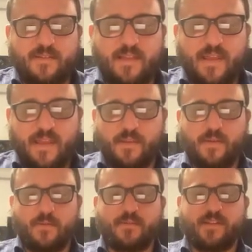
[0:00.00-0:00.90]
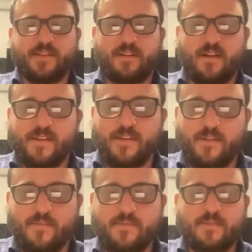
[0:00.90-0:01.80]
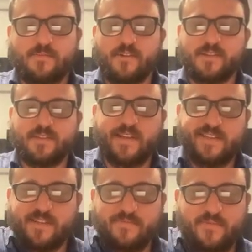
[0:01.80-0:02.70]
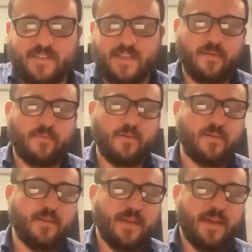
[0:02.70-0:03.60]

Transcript: like in your digital audio workstation, for example,